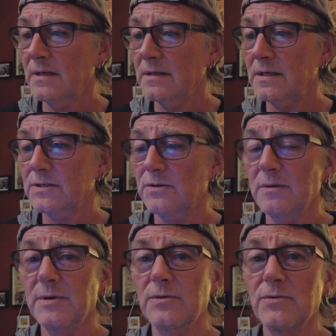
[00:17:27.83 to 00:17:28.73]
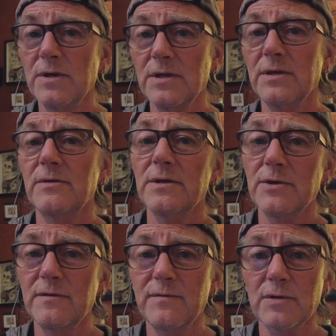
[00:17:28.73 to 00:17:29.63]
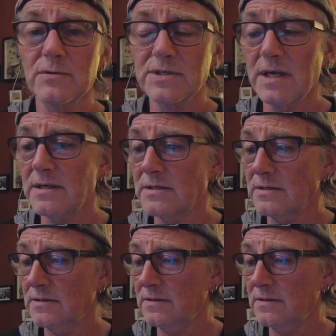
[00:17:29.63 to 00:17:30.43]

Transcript: That's going to be really, really good for those guys.